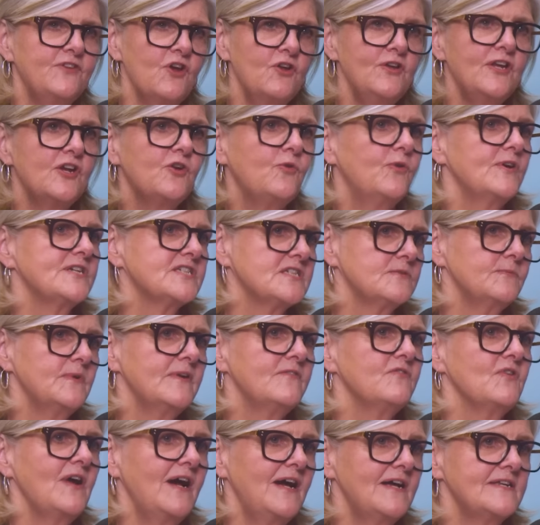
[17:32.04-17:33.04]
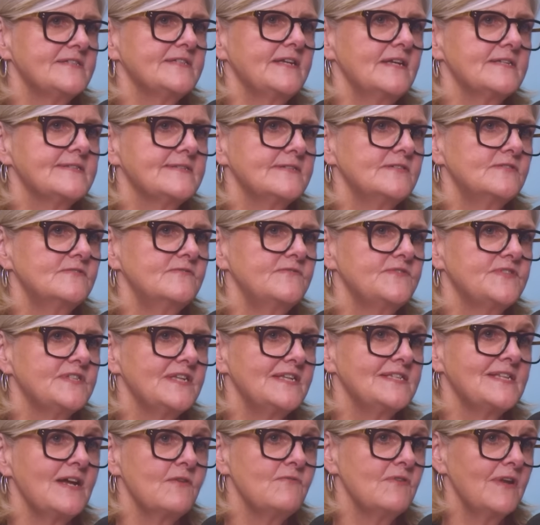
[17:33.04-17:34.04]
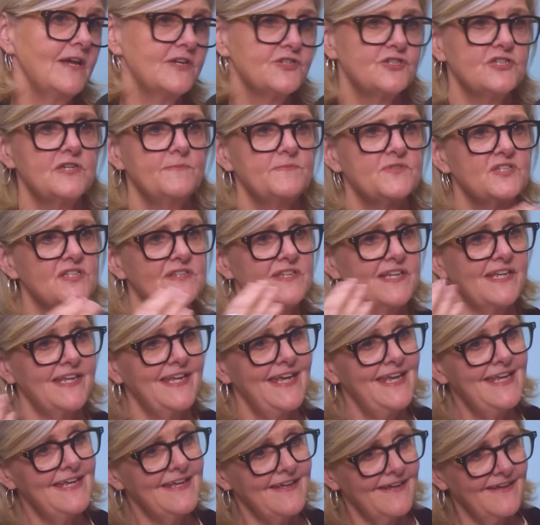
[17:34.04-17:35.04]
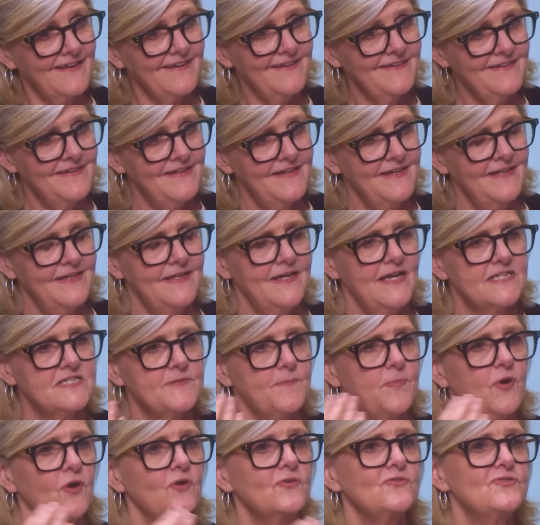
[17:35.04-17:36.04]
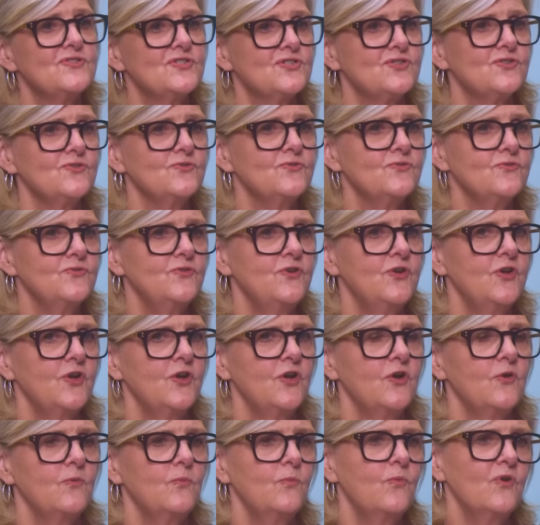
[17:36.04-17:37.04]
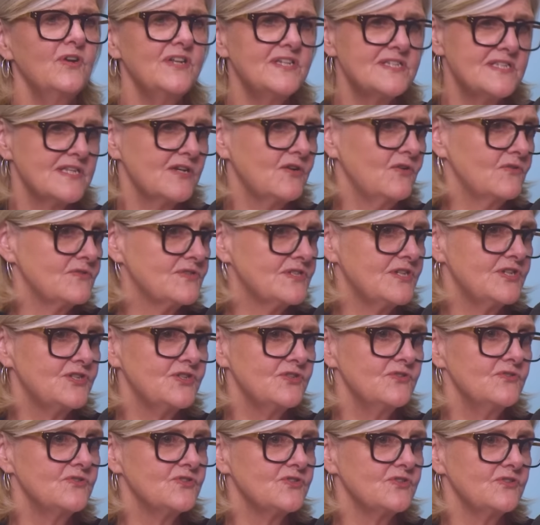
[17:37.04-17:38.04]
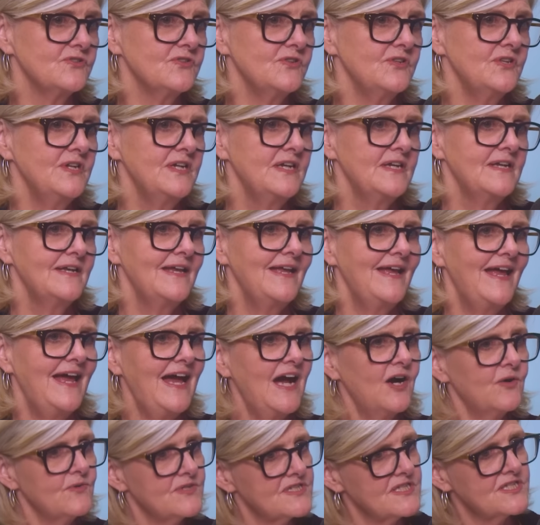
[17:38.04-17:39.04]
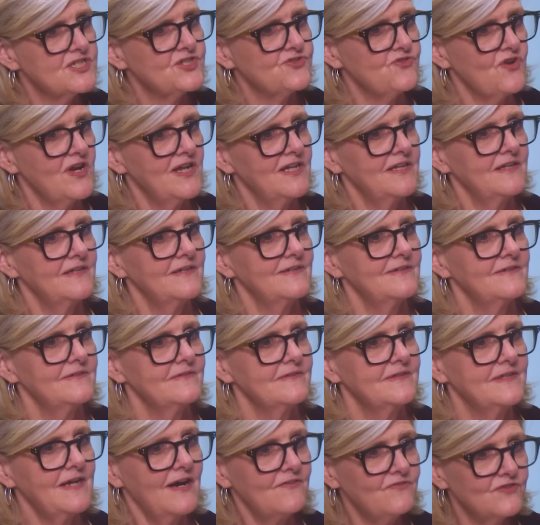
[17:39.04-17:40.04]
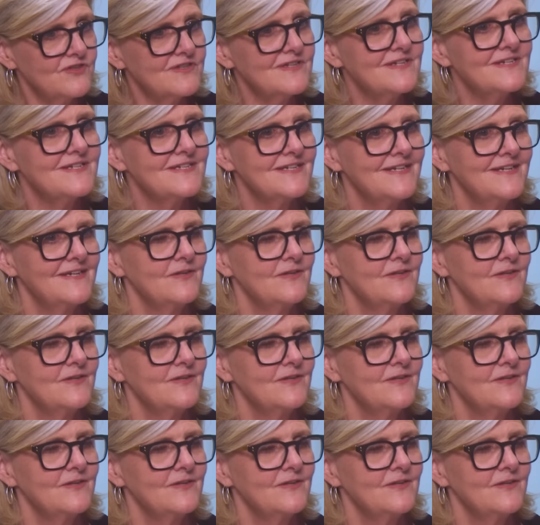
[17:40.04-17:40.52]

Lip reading: the only question we ever ask ourselves is our relationship to the king, as opposed to what is the Constitution, how is Australia governed,